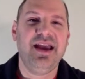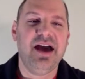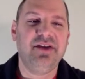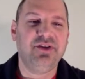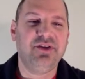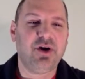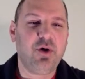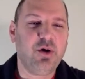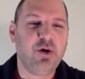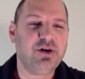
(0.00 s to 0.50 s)

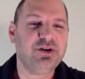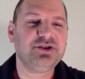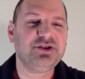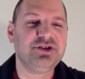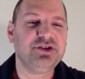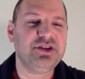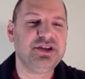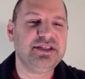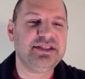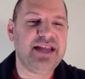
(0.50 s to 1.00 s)
And the
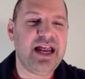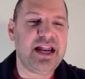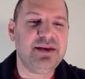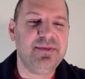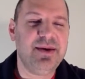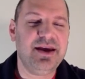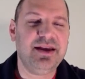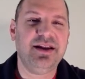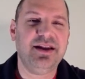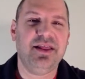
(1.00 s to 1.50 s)
coarser the
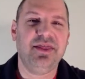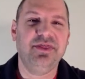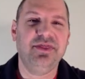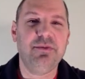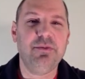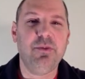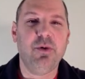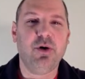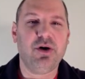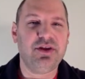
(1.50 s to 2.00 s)
sediment,
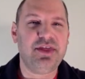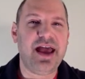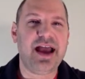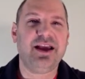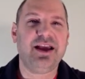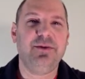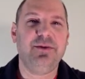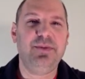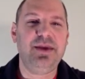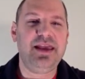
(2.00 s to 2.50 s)
the more
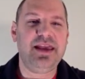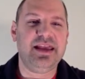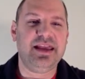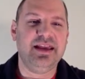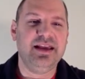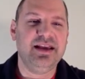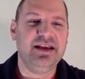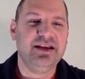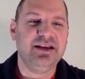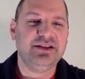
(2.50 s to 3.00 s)
that could be.